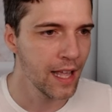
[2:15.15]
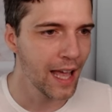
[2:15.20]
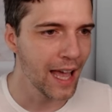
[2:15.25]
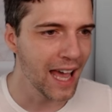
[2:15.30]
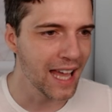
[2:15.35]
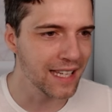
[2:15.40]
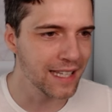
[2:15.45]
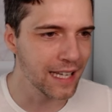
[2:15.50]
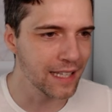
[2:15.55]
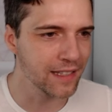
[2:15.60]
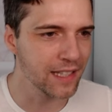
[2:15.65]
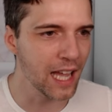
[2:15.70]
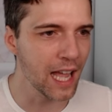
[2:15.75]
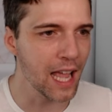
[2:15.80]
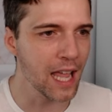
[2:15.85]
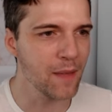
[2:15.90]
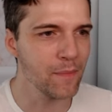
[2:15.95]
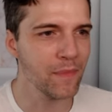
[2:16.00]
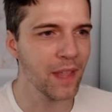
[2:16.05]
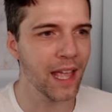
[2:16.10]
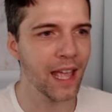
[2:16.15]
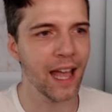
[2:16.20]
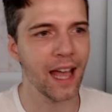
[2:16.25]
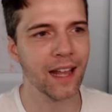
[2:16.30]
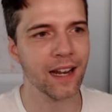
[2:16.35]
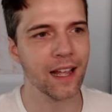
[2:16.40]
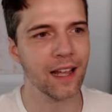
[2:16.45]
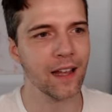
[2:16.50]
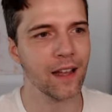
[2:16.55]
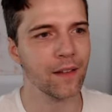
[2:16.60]
At that time, they
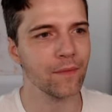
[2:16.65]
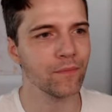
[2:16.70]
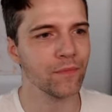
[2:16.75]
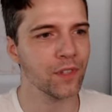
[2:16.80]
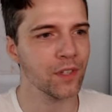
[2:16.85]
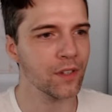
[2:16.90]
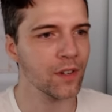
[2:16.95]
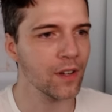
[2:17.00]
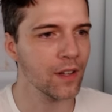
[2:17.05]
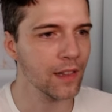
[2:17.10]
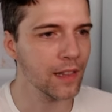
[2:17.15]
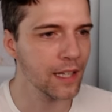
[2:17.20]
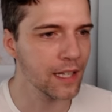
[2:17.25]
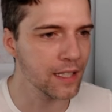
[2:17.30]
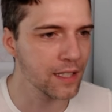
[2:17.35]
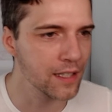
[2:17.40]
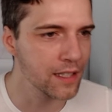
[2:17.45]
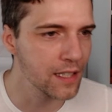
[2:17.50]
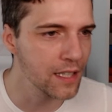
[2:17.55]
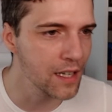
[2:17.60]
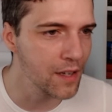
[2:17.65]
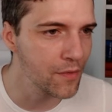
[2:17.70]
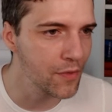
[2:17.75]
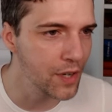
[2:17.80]
had a, let's see,